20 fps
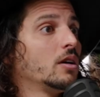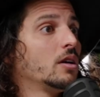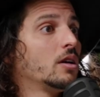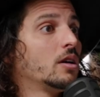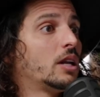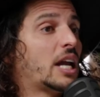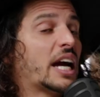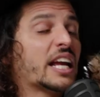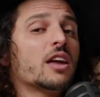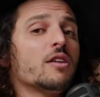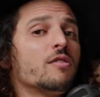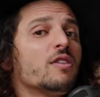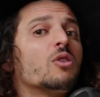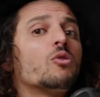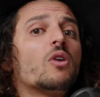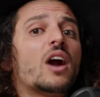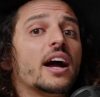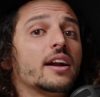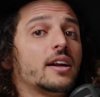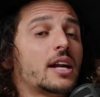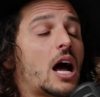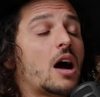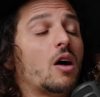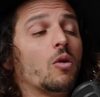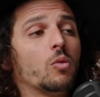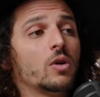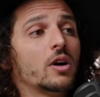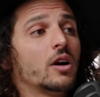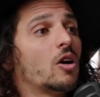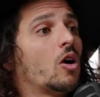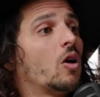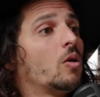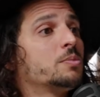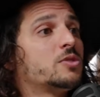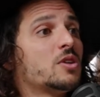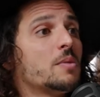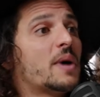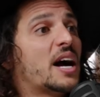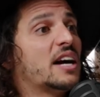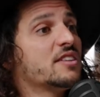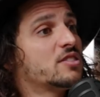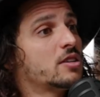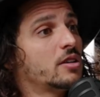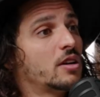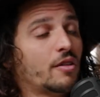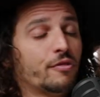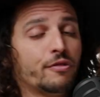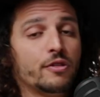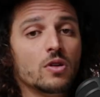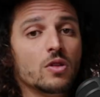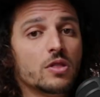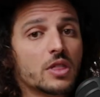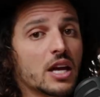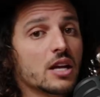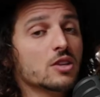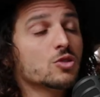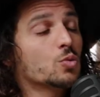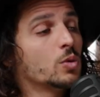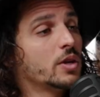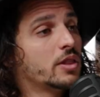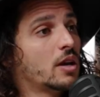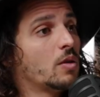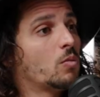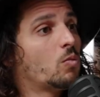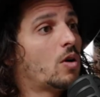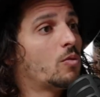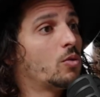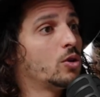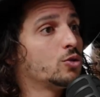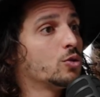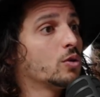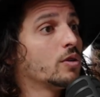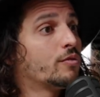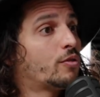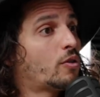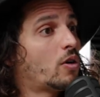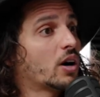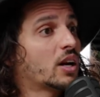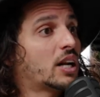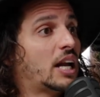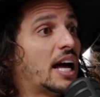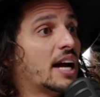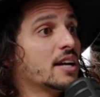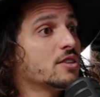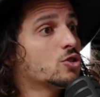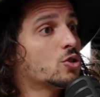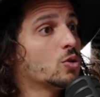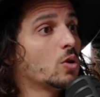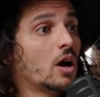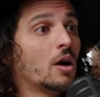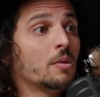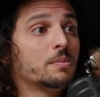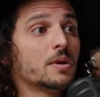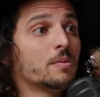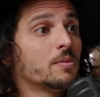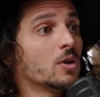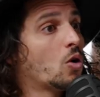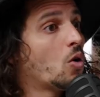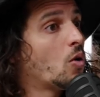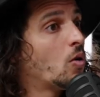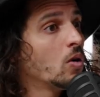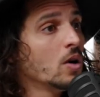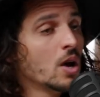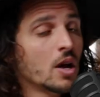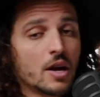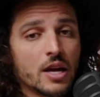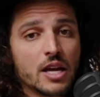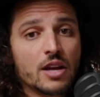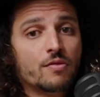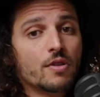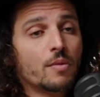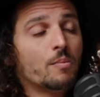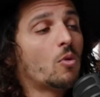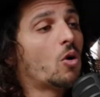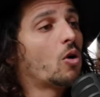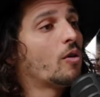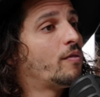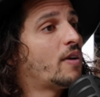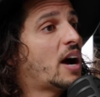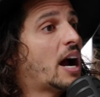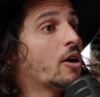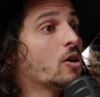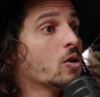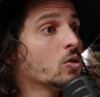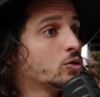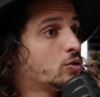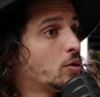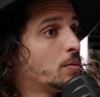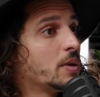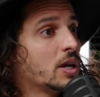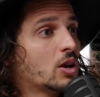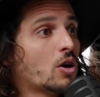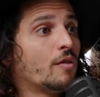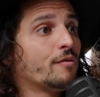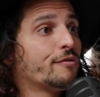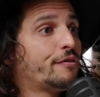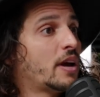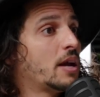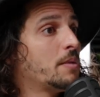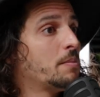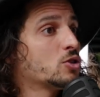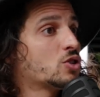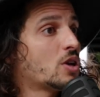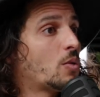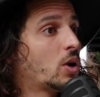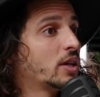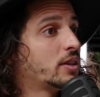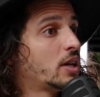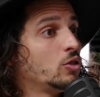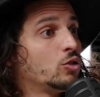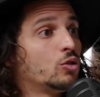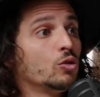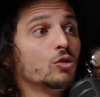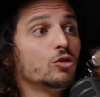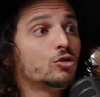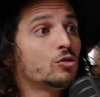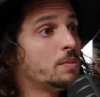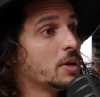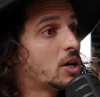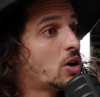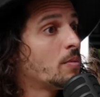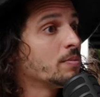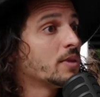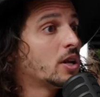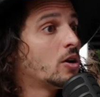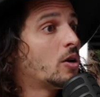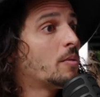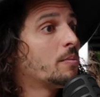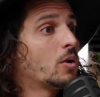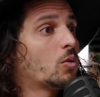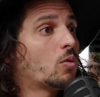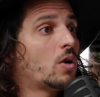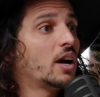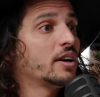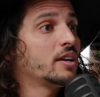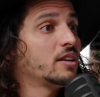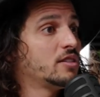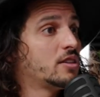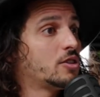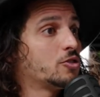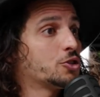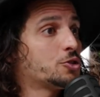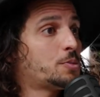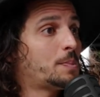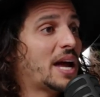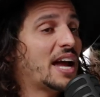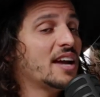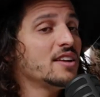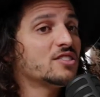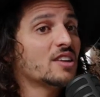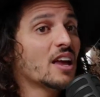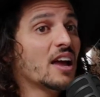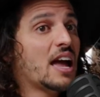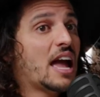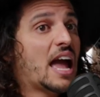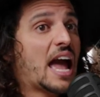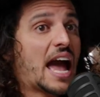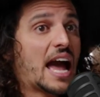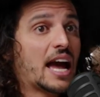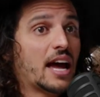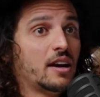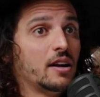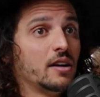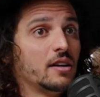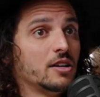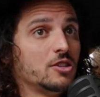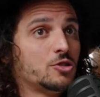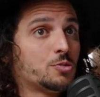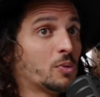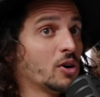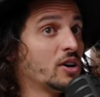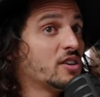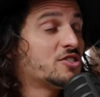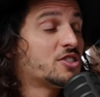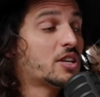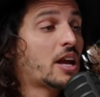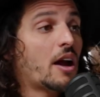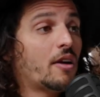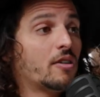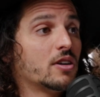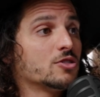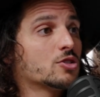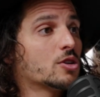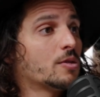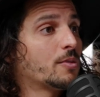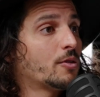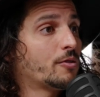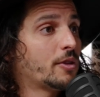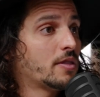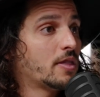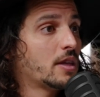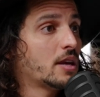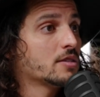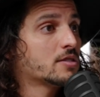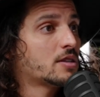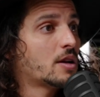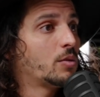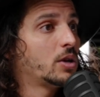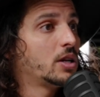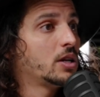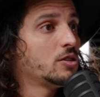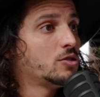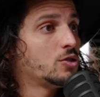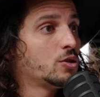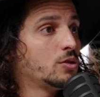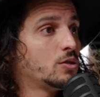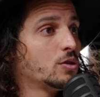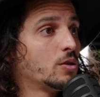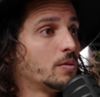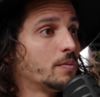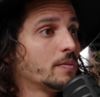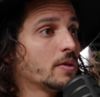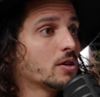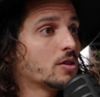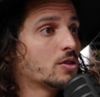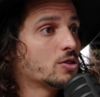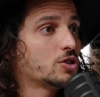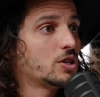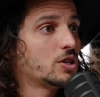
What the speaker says: Like even right now, we're optimizing a few things within what we're doing for our clients to help them go even more viral, to become famous at what they do, to become the number one in their space. And it's pretty scary, some of the things that we need to do, because